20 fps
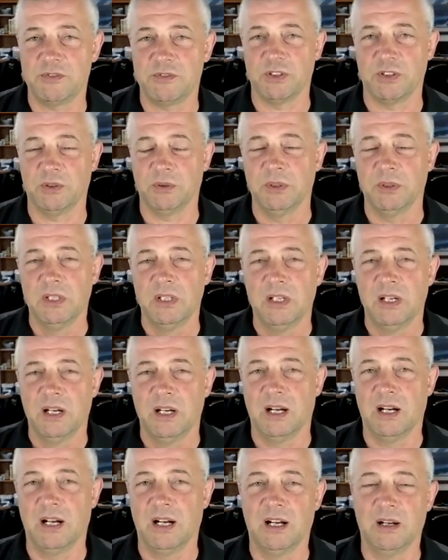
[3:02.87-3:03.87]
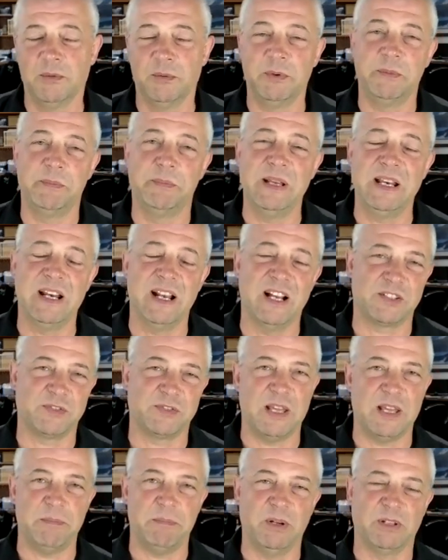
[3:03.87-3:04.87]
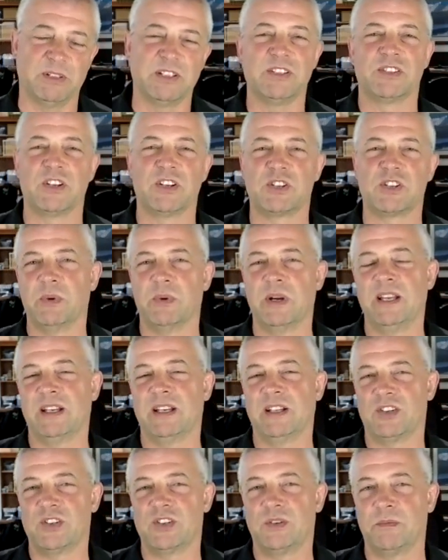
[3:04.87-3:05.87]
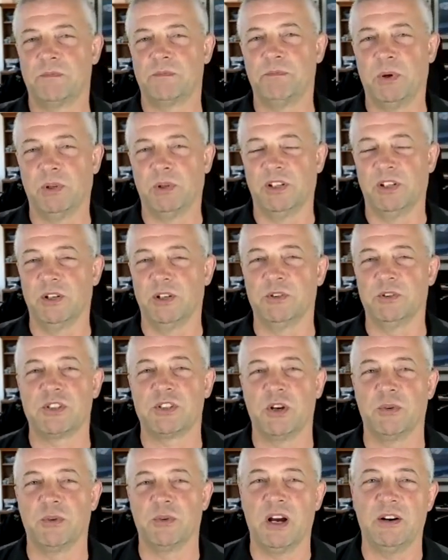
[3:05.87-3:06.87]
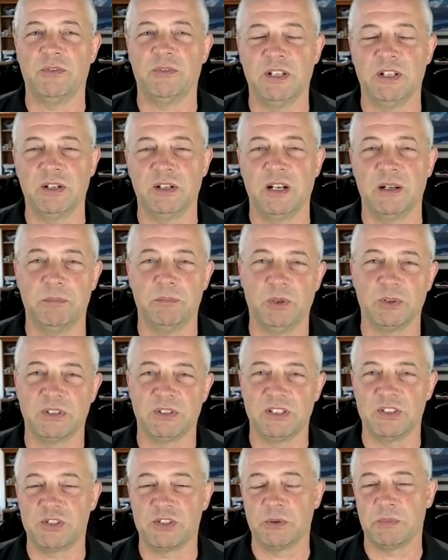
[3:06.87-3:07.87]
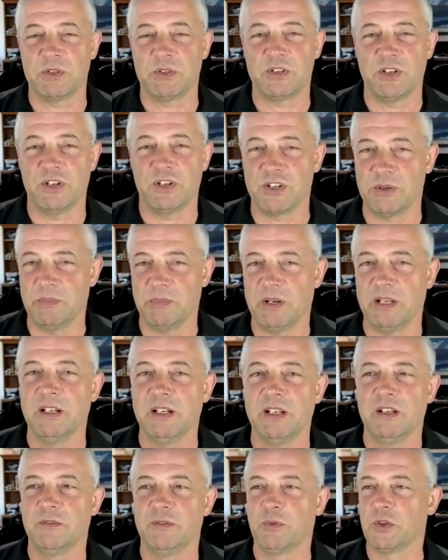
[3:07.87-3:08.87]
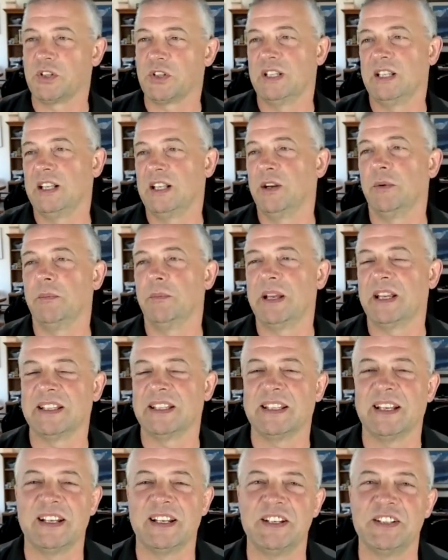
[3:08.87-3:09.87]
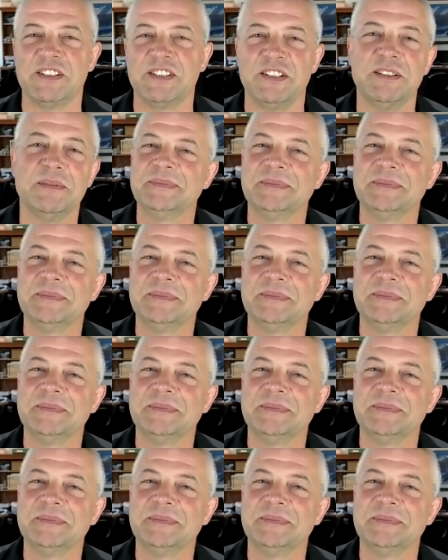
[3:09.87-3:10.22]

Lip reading: So it would be nice if they built it in such a way you could pull the nose cone off without unbolting the supercharger, but fortunately they don't make it that easy.